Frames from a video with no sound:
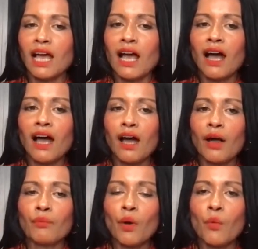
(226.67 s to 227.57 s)

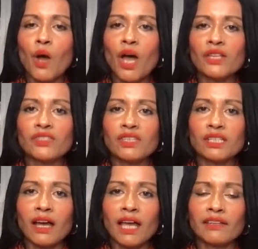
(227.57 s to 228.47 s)
words
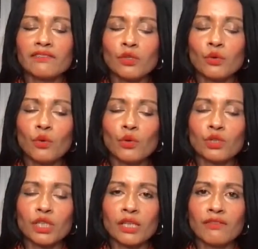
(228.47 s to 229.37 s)
that I had
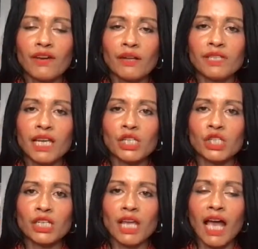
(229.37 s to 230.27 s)
taught in the
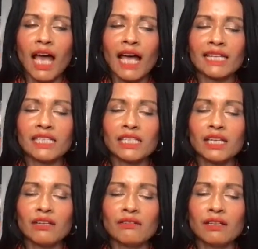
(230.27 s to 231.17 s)
foundation and
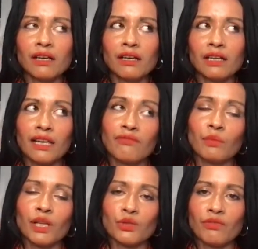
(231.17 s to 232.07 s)
11
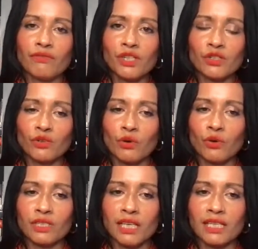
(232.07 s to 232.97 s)
plus revision
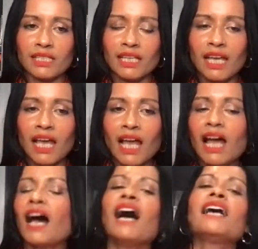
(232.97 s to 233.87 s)
courses.
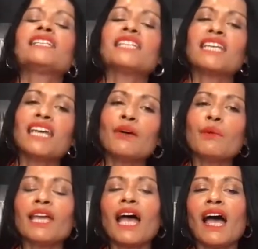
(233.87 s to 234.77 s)
And here
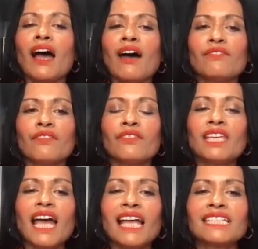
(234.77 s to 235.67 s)
we have
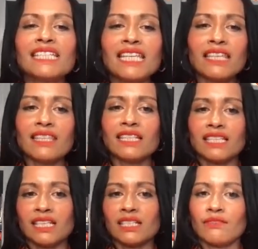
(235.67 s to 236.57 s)
the
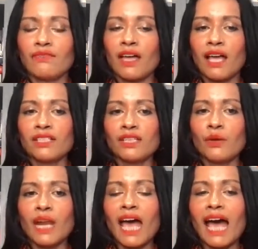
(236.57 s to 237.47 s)
antithesis of that, so
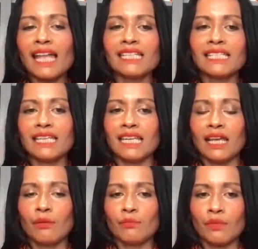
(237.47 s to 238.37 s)
an
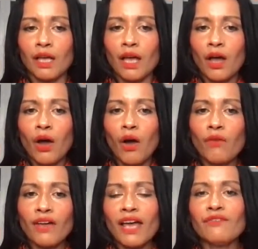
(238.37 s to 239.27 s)
antonym
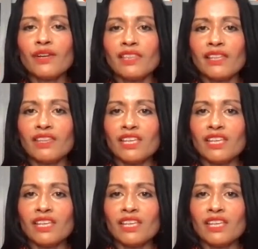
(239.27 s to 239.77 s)
of everything that